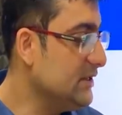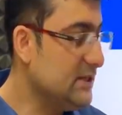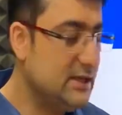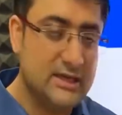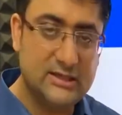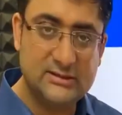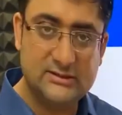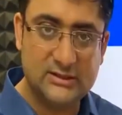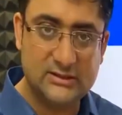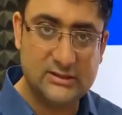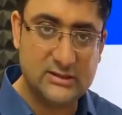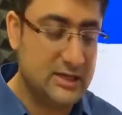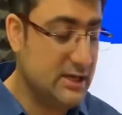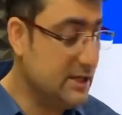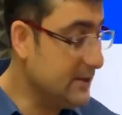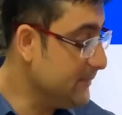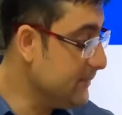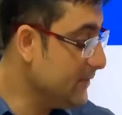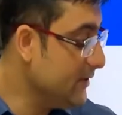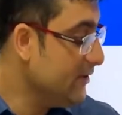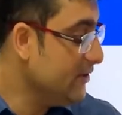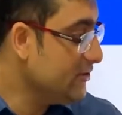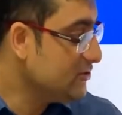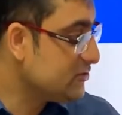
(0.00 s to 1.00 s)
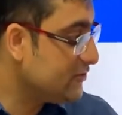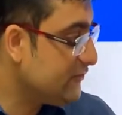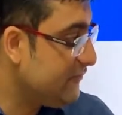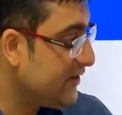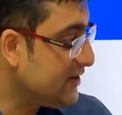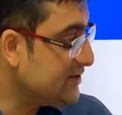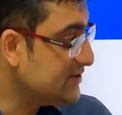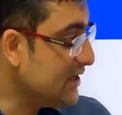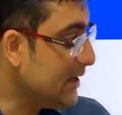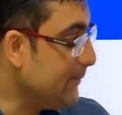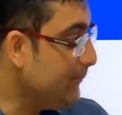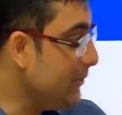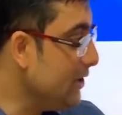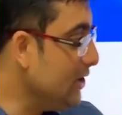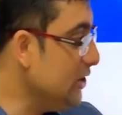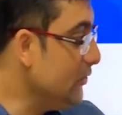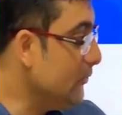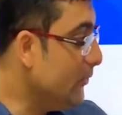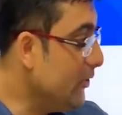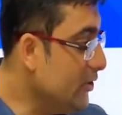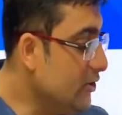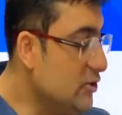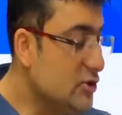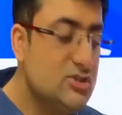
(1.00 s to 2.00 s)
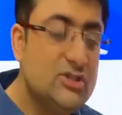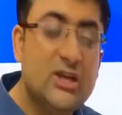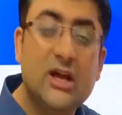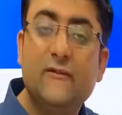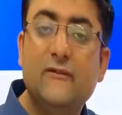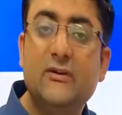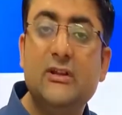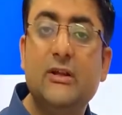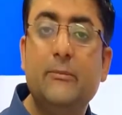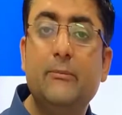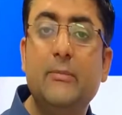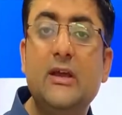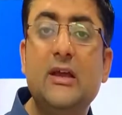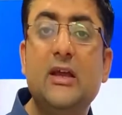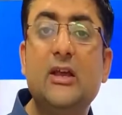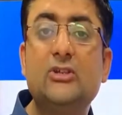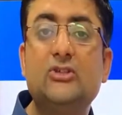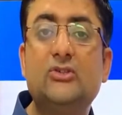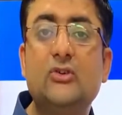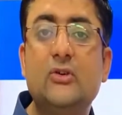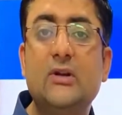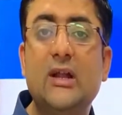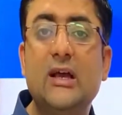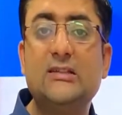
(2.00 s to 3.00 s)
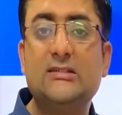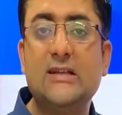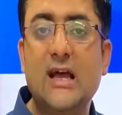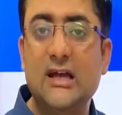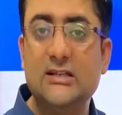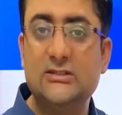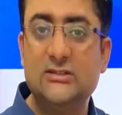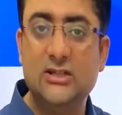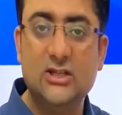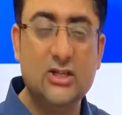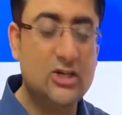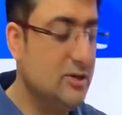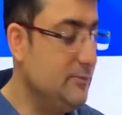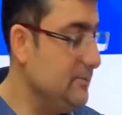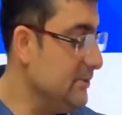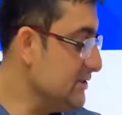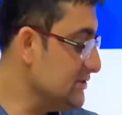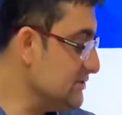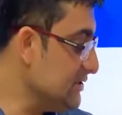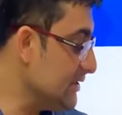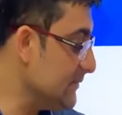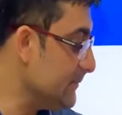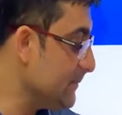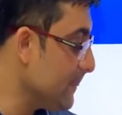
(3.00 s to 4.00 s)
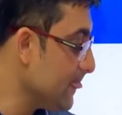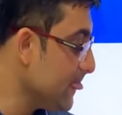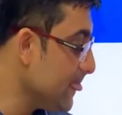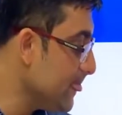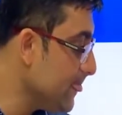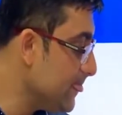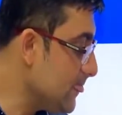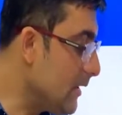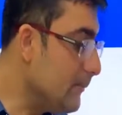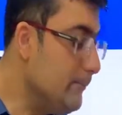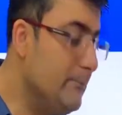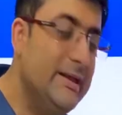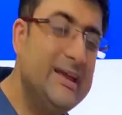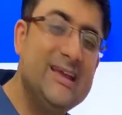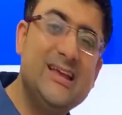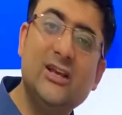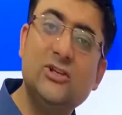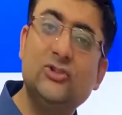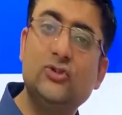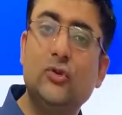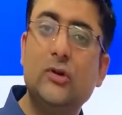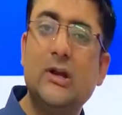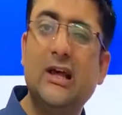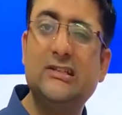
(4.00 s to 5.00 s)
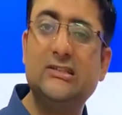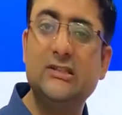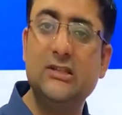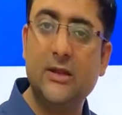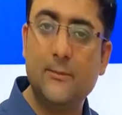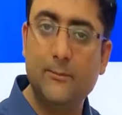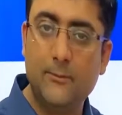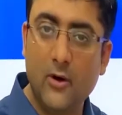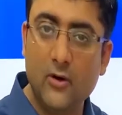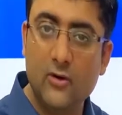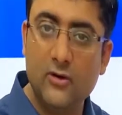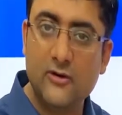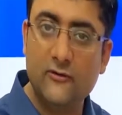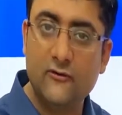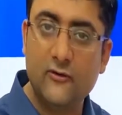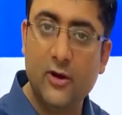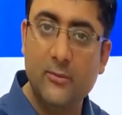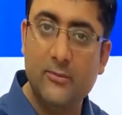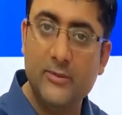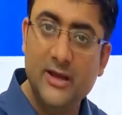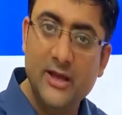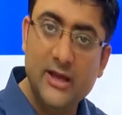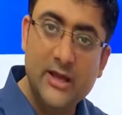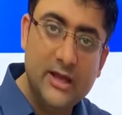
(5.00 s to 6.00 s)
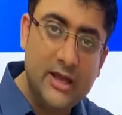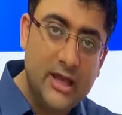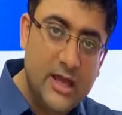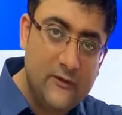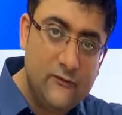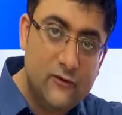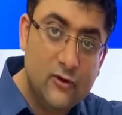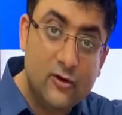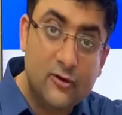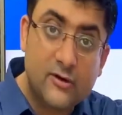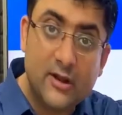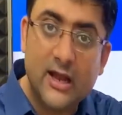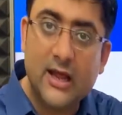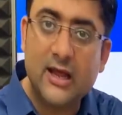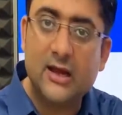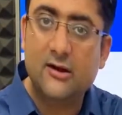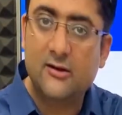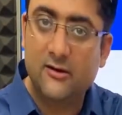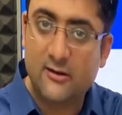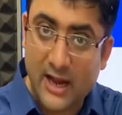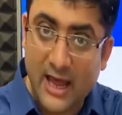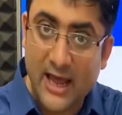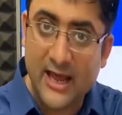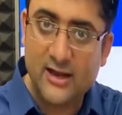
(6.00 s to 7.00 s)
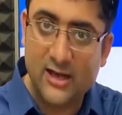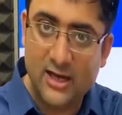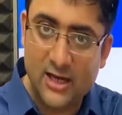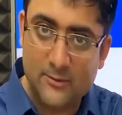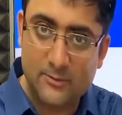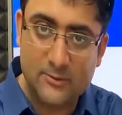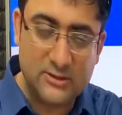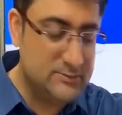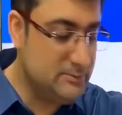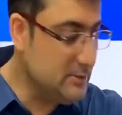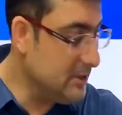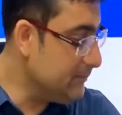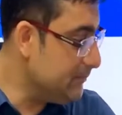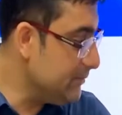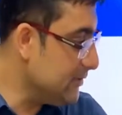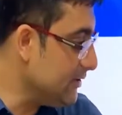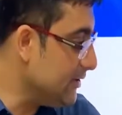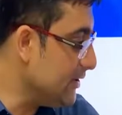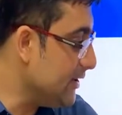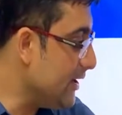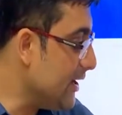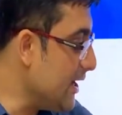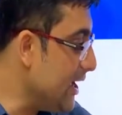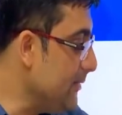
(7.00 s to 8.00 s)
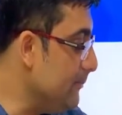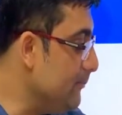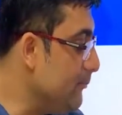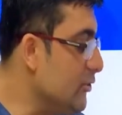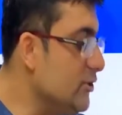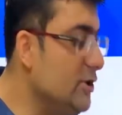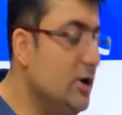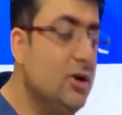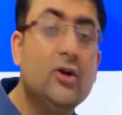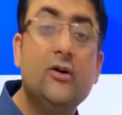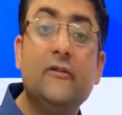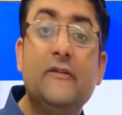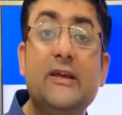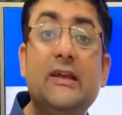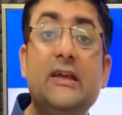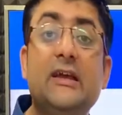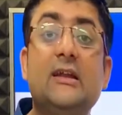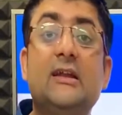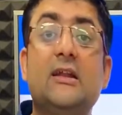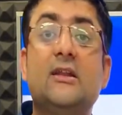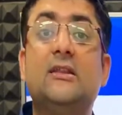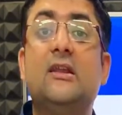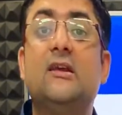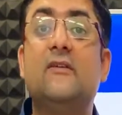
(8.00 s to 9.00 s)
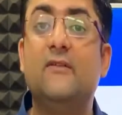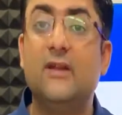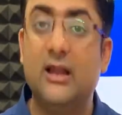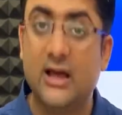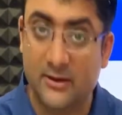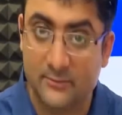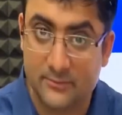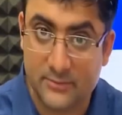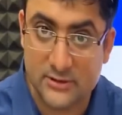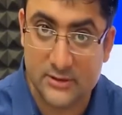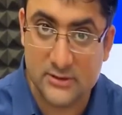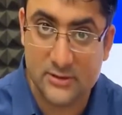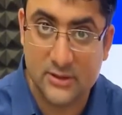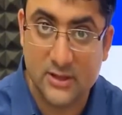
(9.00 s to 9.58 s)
Is this clear? So for example, you want to check whether baking soda is acidic or basic. Now baking soda is in the powder form. If you take dry litmus paper and put it over here, nothing will happen.